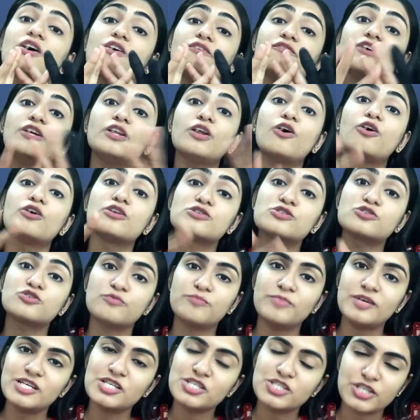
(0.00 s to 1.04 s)
will also
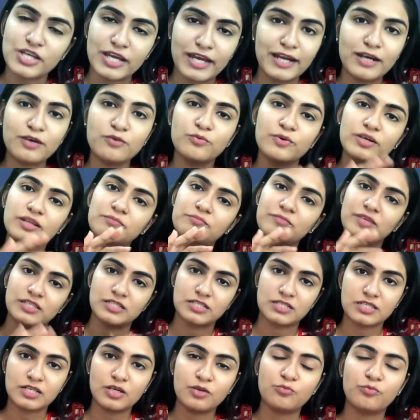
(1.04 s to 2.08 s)
be shared with
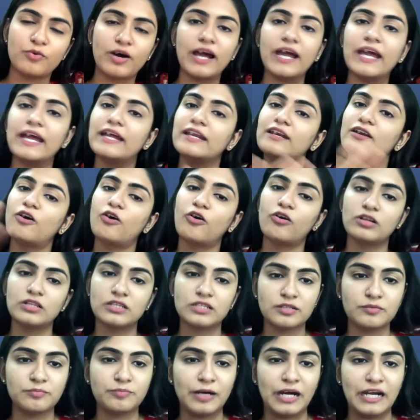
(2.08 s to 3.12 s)
Mr. Y and all
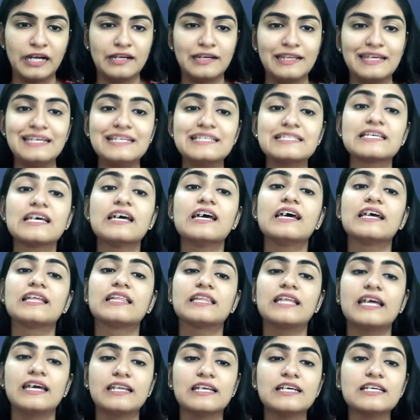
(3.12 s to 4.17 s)
the parties.
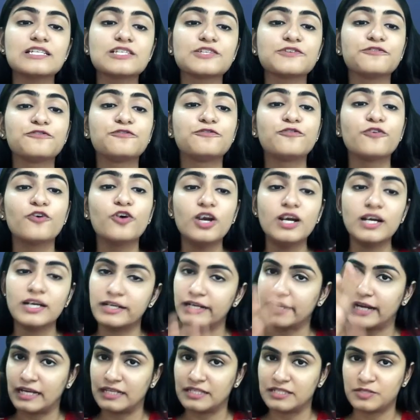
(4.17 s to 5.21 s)
There is full
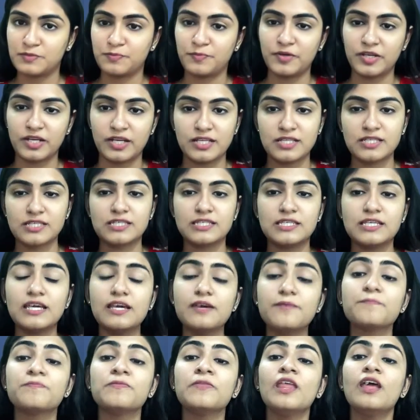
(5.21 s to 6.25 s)
transparency.
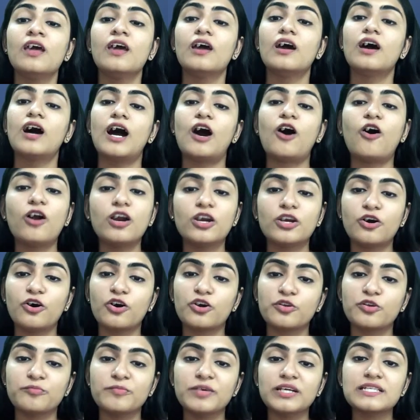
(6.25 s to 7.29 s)
All
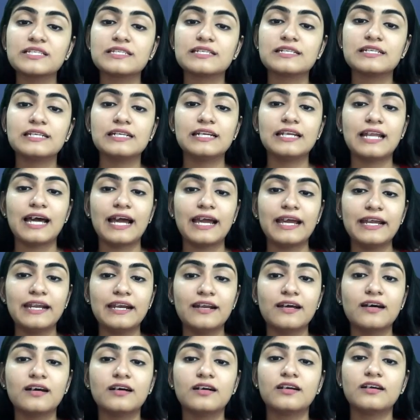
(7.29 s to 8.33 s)
documents
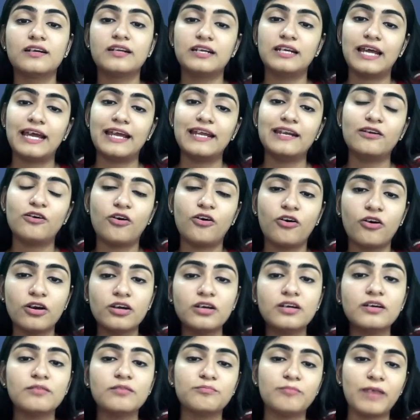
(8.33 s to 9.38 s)
relied
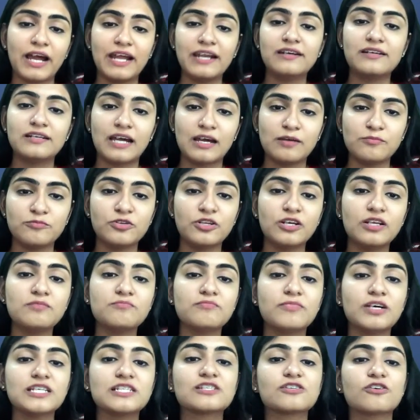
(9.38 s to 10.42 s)
on by tribunal
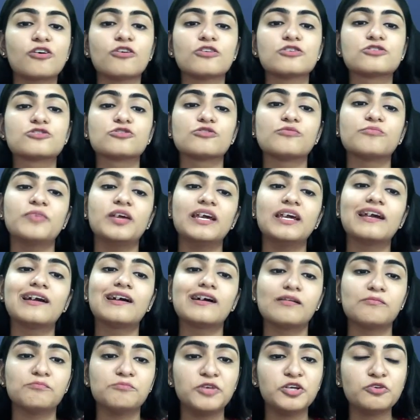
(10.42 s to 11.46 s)
must also be
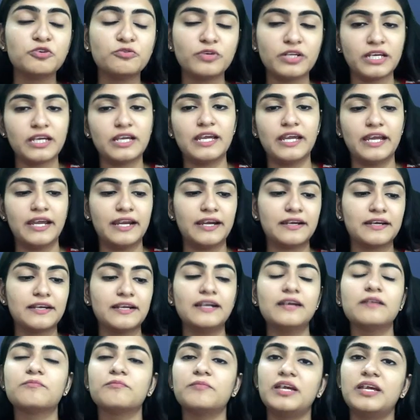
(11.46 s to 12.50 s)

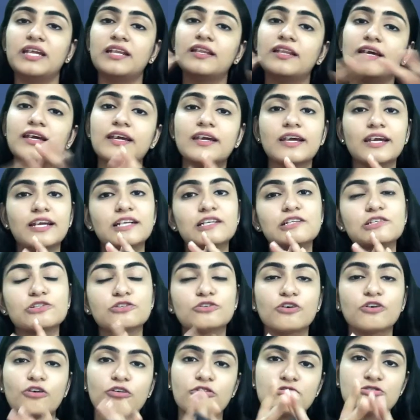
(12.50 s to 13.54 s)
communicated, meaning it should
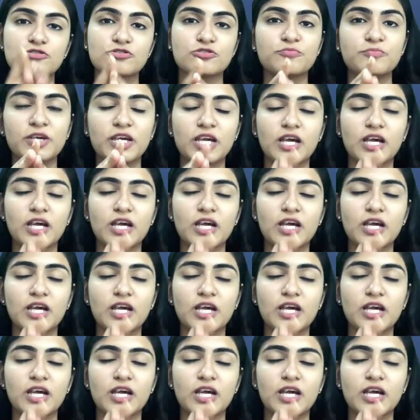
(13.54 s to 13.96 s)
also be